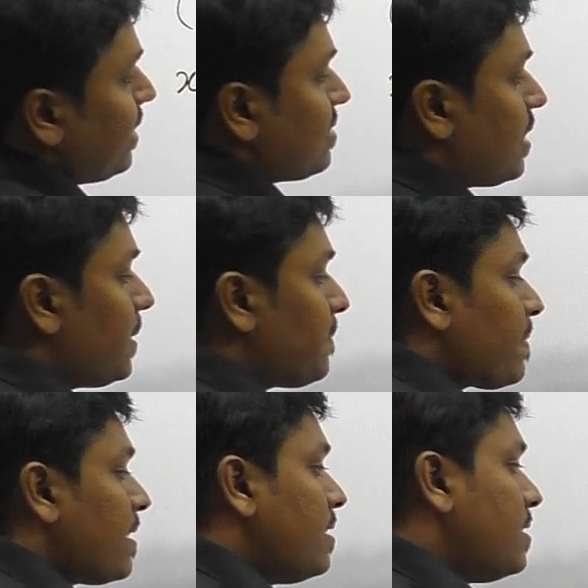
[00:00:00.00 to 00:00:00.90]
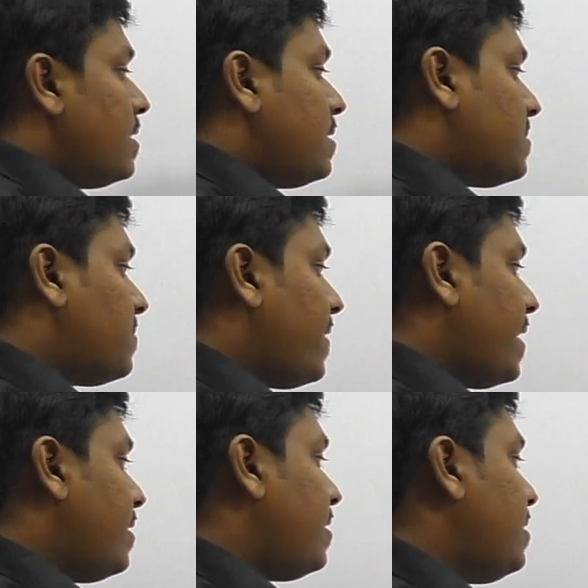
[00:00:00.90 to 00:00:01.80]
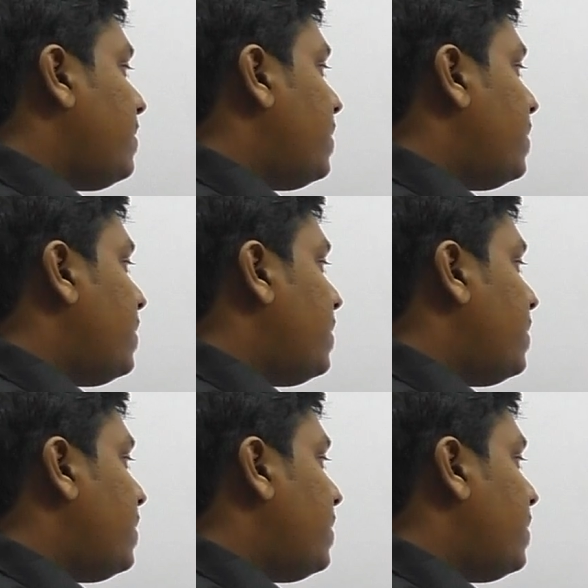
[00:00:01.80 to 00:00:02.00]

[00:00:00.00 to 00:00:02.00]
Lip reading: x, right? So finally,